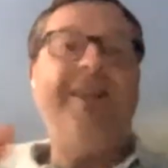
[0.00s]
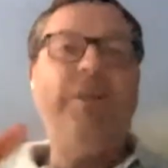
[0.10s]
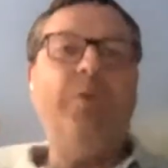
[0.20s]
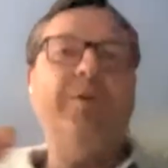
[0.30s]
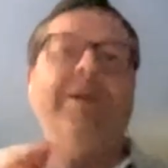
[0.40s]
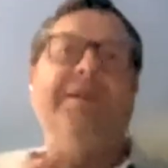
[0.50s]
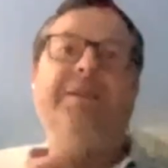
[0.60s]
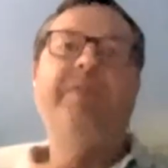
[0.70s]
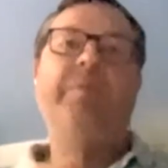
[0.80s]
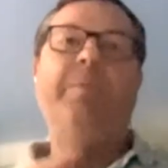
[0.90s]
finding what unites
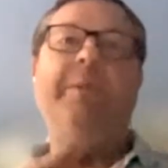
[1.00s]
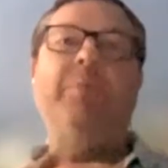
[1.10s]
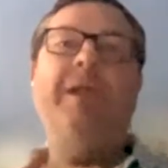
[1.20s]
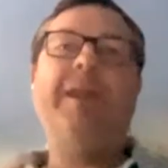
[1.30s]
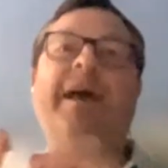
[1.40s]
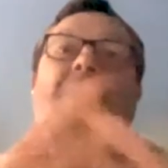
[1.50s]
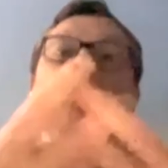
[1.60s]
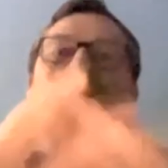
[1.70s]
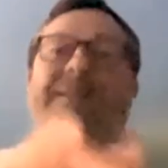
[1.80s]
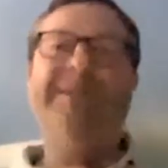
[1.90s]
different people
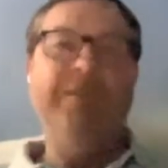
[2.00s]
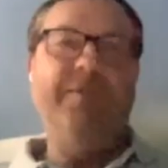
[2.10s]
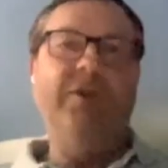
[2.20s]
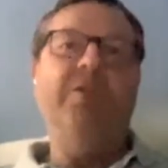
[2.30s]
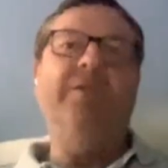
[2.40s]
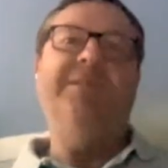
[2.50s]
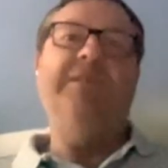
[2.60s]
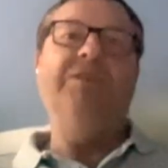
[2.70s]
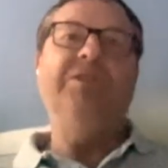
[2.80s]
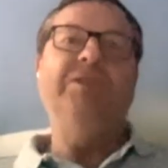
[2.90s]
allows different
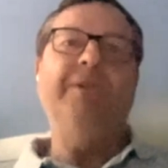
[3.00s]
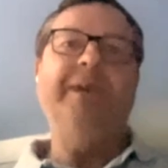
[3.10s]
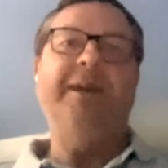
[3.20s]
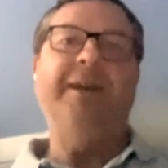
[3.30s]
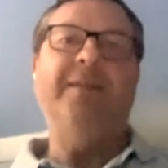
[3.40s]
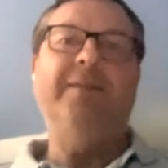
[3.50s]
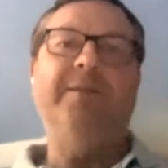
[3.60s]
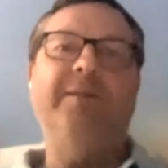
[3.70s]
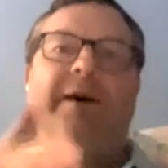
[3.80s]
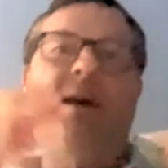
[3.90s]
conversations to be held.
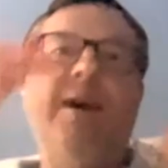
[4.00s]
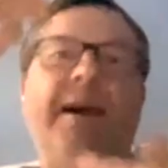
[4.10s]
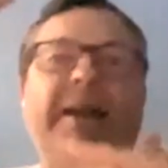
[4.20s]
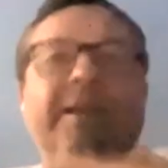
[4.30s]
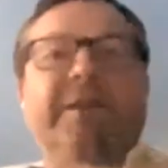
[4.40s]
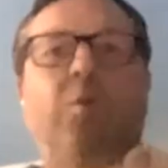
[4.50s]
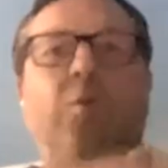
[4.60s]
And